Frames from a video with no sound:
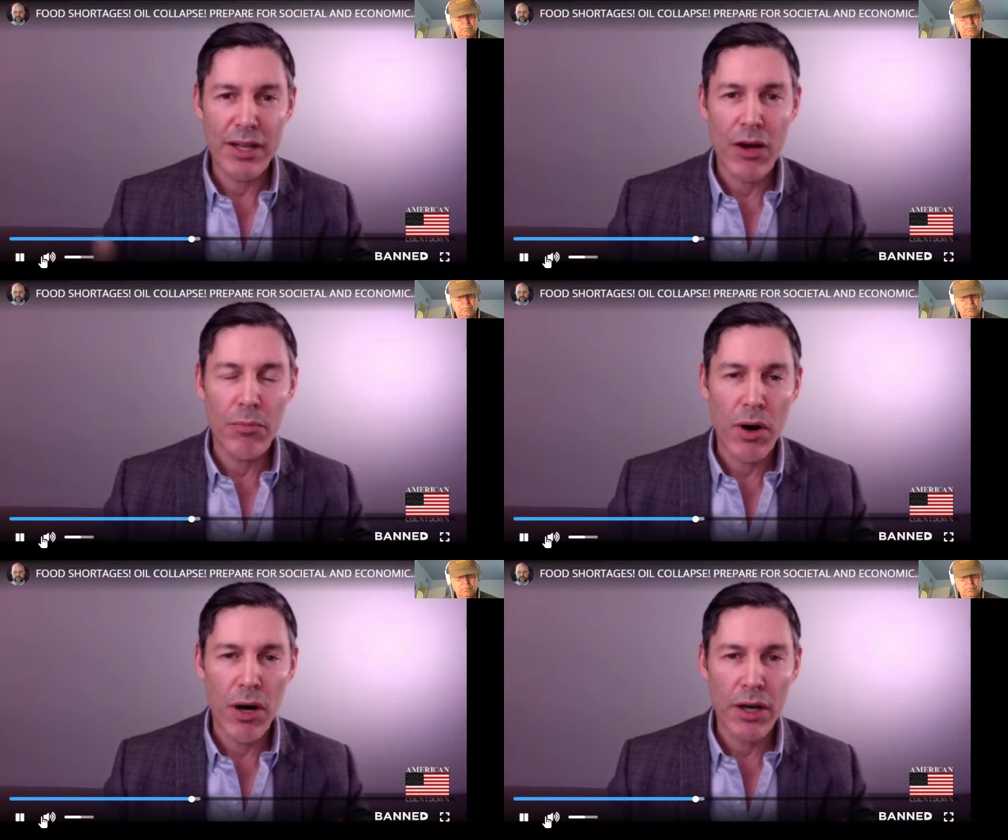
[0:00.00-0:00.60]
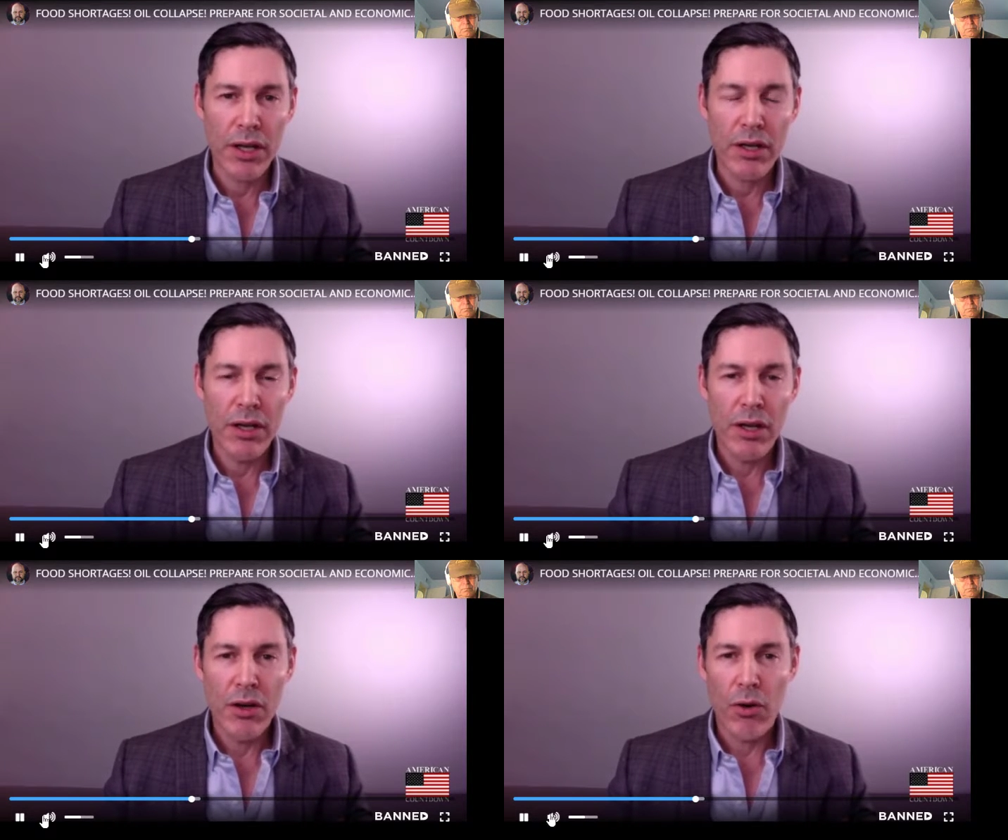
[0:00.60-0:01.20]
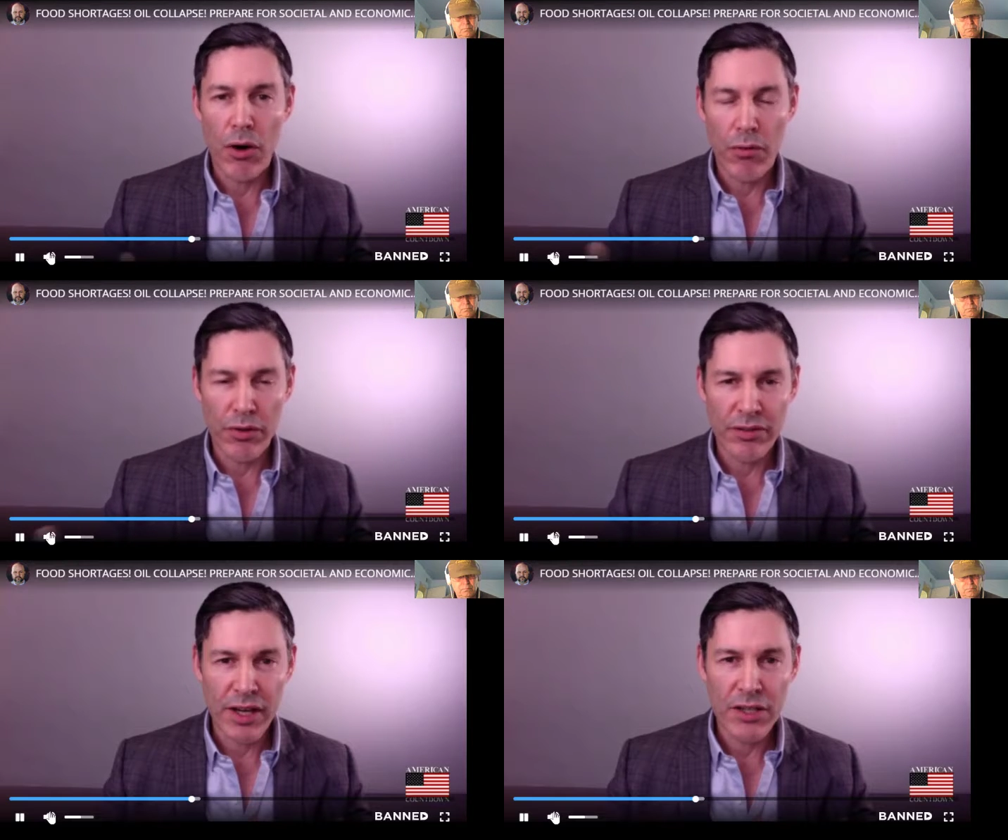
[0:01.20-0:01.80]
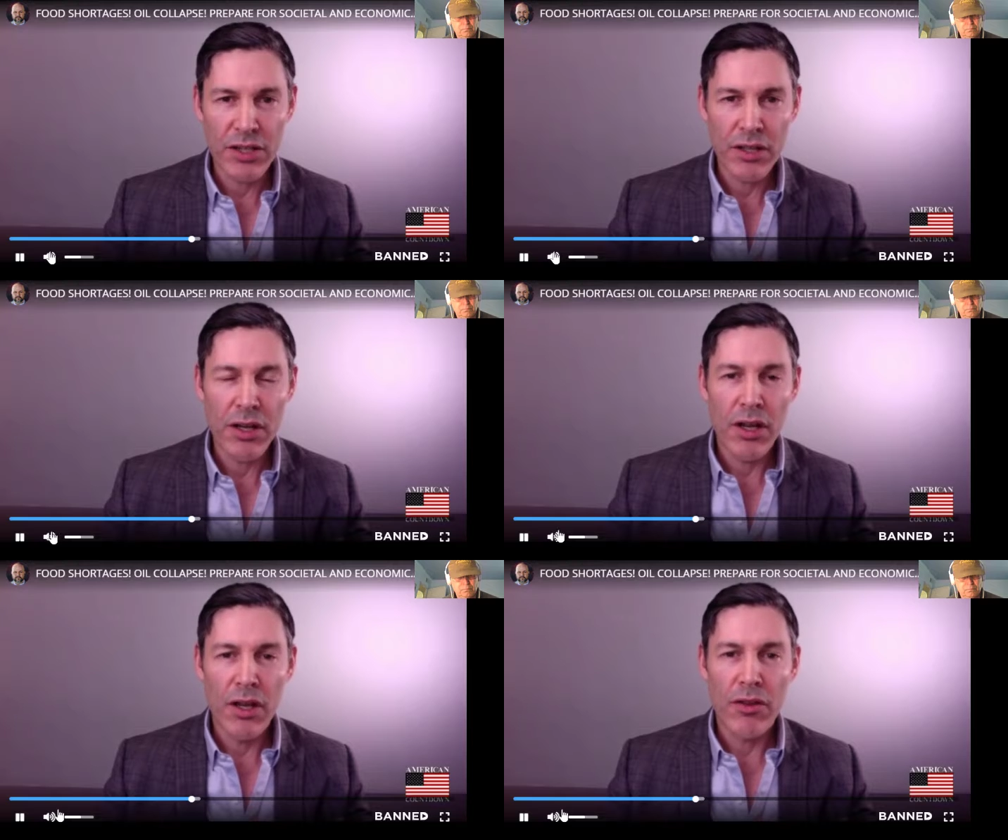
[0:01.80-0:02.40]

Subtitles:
down market or a recession,